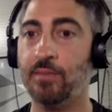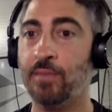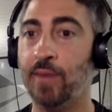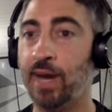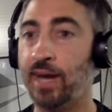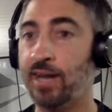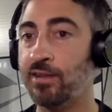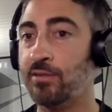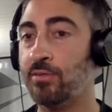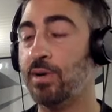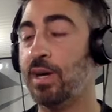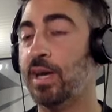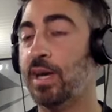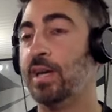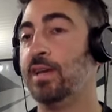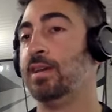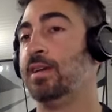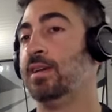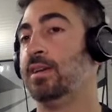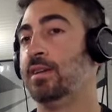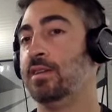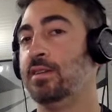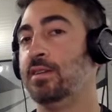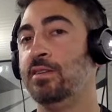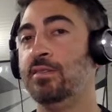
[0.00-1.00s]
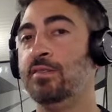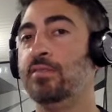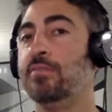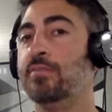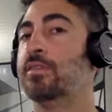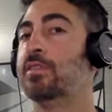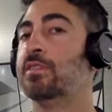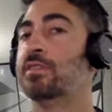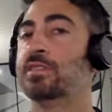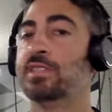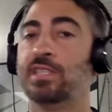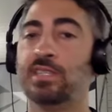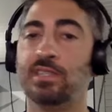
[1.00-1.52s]
By the way,
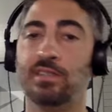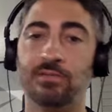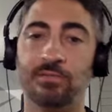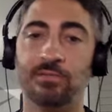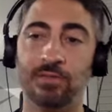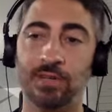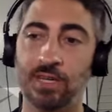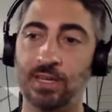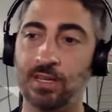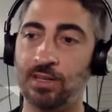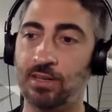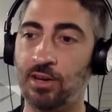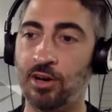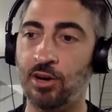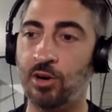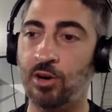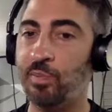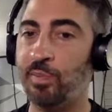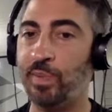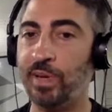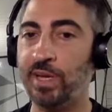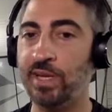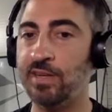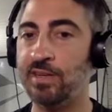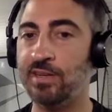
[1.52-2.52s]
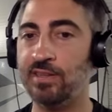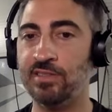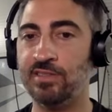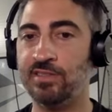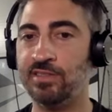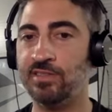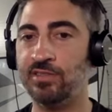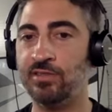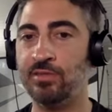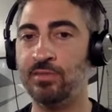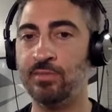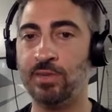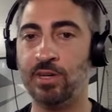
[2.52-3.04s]
University of Win, open
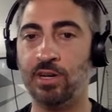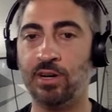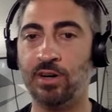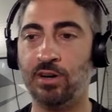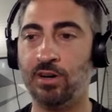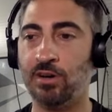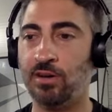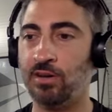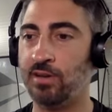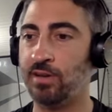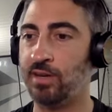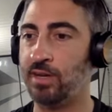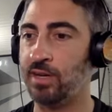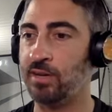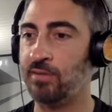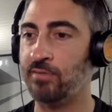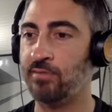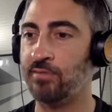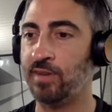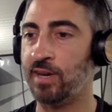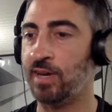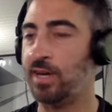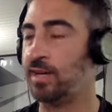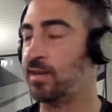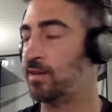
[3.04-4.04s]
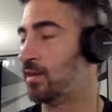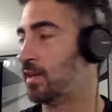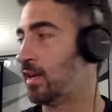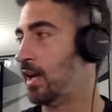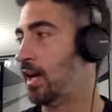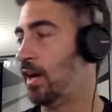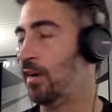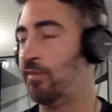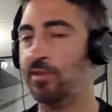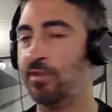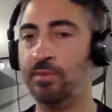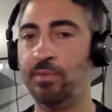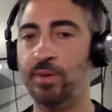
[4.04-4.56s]
Zoom call invite
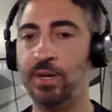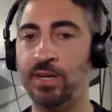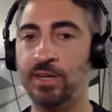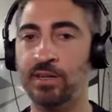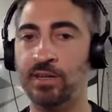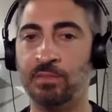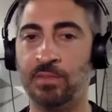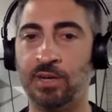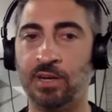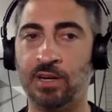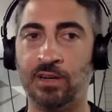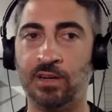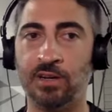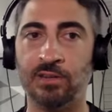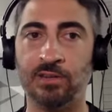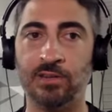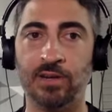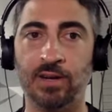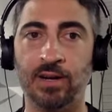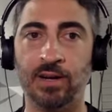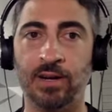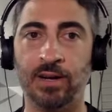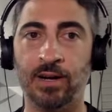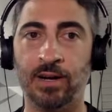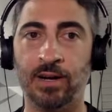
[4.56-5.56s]
to everybody tomorrow.